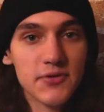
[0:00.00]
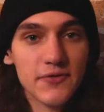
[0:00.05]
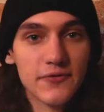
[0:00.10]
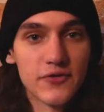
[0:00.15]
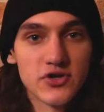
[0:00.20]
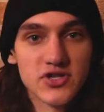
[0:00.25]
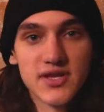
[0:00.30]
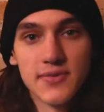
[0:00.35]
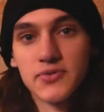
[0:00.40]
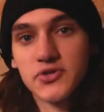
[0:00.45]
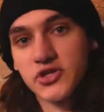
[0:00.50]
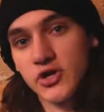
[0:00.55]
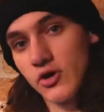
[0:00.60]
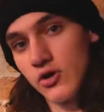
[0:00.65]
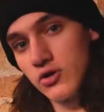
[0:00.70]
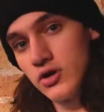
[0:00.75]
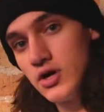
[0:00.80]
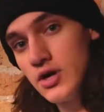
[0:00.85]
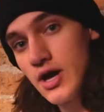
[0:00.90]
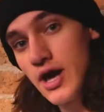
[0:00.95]
first episode,
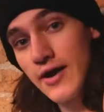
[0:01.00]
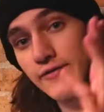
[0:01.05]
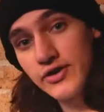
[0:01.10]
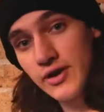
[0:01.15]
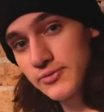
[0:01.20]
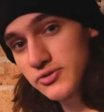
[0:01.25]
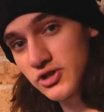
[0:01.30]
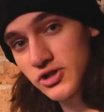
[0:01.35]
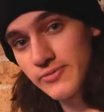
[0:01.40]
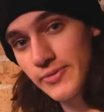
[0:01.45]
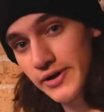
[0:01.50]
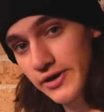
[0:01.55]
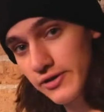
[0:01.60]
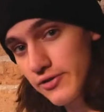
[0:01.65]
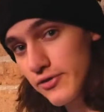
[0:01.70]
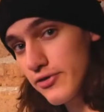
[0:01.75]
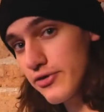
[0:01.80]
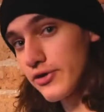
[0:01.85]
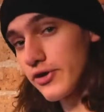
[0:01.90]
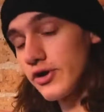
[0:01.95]
have an episode about it in
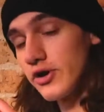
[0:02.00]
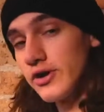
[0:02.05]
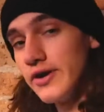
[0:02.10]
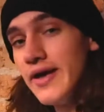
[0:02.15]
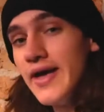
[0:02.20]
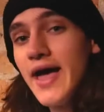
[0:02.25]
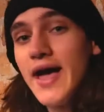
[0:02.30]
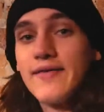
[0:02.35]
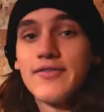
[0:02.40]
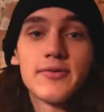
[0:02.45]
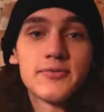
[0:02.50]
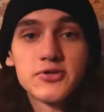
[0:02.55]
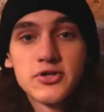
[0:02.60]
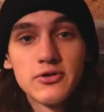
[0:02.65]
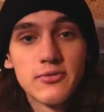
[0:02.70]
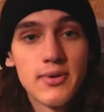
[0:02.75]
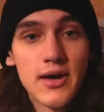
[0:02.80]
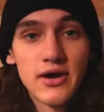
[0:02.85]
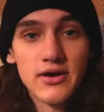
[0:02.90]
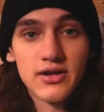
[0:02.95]
the third, have an episode
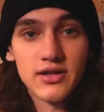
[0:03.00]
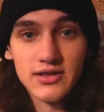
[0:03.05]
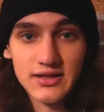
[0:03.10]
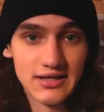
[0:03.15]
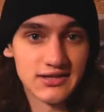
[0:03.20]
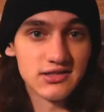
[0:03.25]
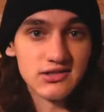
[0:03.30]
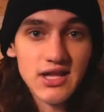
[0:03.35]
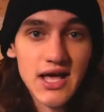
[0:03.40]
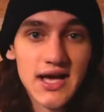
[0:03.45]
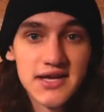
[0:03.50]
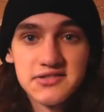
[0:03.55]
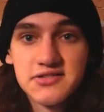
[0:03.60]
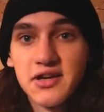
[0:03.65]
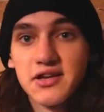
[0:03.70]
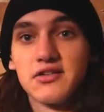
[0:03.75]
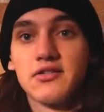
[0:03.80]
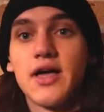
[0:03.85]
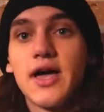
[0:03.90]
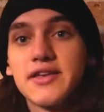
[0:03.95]
about it in like the
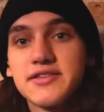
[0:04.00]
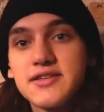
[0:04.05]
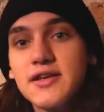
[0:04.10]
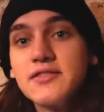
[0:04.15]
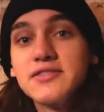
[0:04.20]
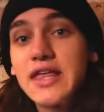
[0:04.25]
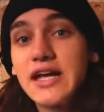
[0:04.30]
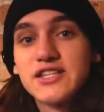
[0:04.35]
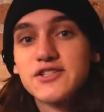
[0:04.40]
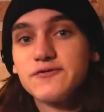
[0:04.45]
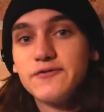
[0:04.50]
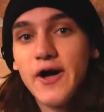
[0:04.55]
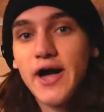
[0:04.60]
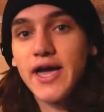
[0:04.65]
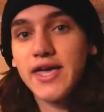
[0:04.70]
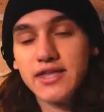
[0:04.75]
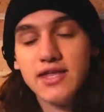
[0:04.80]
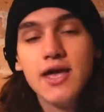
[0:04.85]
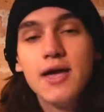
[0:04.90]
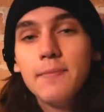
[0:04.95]
second last. That's fine.
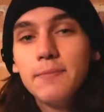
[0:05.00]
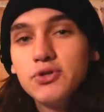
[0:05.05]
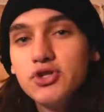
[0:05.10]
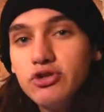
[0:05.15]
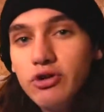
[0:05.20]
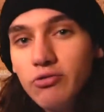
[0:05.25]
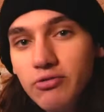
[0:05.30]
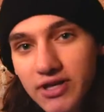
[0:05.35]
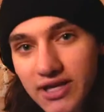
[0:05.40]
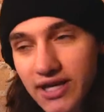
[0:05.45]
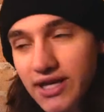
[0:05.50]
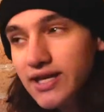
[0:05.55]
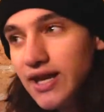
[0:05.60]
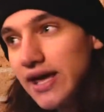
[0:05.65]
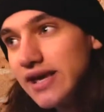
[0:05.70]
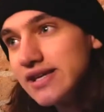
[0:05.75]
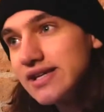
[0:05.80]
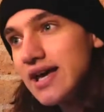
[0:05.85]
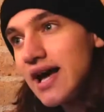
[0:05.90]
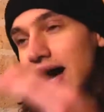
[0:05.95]
But you don't need
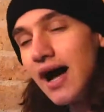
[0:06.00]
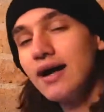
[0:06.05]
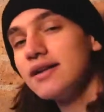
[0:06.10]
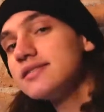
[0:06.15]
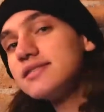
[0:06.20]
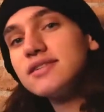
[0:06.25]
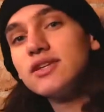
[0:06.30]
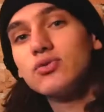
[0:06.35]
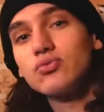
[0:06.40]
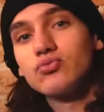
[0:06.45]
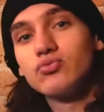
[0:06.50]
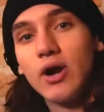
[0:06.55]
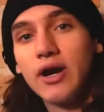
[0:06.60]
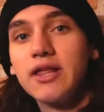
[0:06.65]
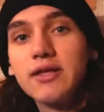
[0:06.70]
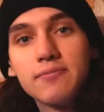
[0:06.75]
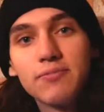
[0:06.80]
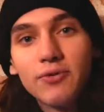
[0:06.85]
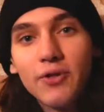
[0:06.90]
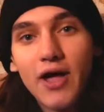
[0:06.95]
a constant running
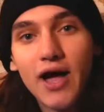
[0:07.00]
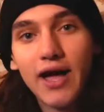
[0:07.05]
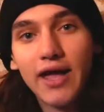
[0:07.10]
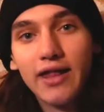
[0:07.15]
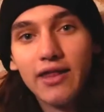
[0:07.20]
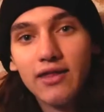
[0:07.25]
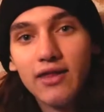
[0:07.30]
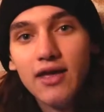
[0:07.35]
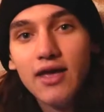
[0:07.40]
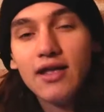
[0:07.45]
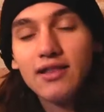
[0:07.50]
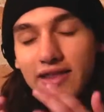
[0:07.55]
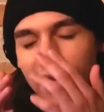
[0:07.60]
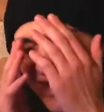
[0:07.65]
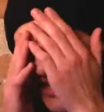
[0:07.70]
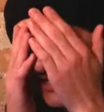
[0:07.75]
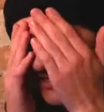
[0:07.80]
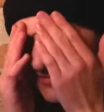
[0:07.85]
plot. Like,